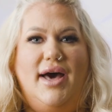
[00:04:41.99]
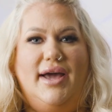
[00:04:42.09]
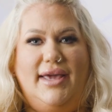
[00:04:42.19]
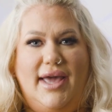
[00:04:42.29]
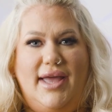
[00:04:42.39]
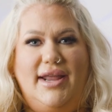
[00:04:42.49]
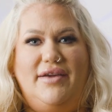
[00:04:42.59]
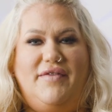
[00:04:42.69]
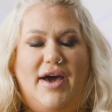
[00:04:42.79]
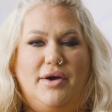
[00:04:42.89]
Again,
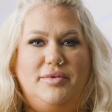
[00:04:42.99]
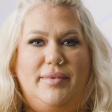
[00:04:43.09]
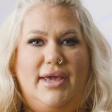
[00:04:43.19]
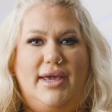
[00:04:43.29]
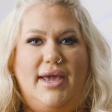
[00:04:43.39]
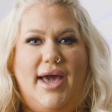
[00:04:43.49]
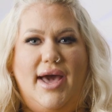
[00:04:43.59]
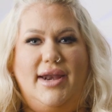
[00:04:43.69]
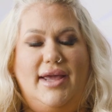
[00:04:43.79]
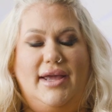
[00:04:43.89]
he found me,
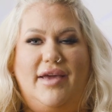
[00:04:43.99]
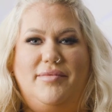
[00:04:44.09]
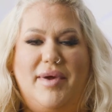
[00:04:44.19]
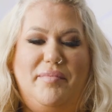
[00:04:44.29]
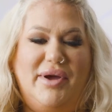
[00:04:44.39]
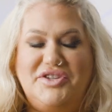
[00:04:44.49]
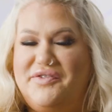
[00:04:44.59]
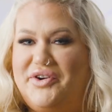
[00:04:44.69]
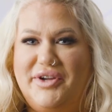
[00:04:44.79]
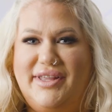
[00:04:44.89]
and he gave me a bunch
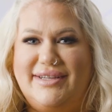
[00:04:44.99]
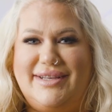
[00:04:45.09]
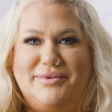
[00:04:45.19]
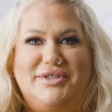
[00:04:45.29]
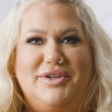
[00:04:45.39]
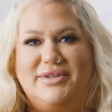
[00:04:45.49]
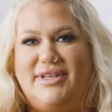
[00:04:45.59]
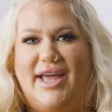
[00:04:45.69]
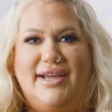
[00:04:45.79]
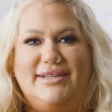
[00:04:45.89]
of acrylics. I was so
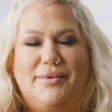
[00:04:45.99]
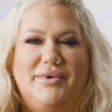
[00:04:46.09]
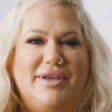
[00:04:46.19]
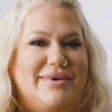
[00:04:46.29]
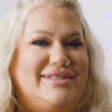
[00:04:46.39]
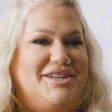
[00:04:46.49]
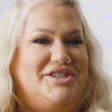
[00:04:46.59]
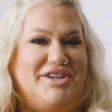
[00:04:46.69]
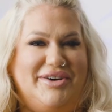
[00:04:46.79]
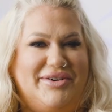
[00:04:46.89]
excited because I really wasn't a
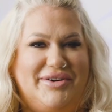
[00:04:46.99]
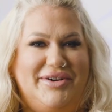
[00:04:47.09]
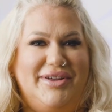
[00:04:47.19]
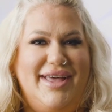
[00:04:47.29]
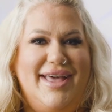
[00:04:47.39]
gel girl,